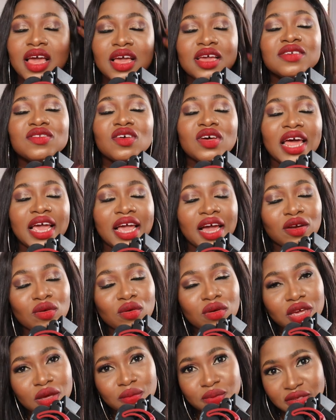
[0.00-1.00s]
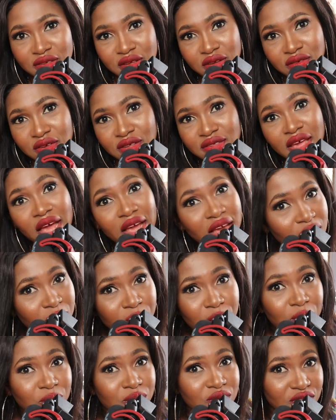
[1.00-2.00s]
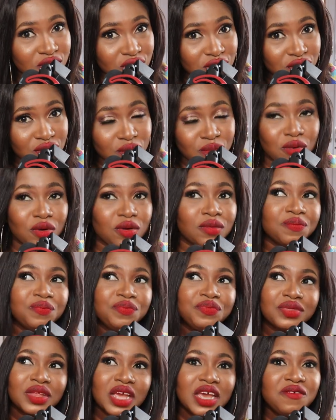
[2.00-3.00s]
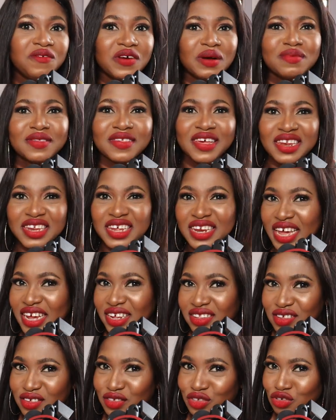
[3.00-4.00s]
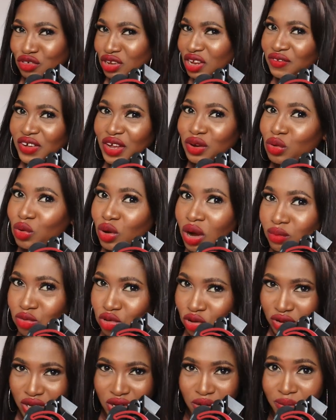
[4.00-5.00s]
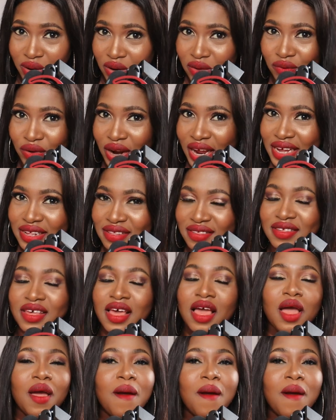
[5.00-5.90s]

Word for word: It's not like I don't keep secrets. I keep people secret, but if I'm saying it like this, you never know what I'm talking about, right?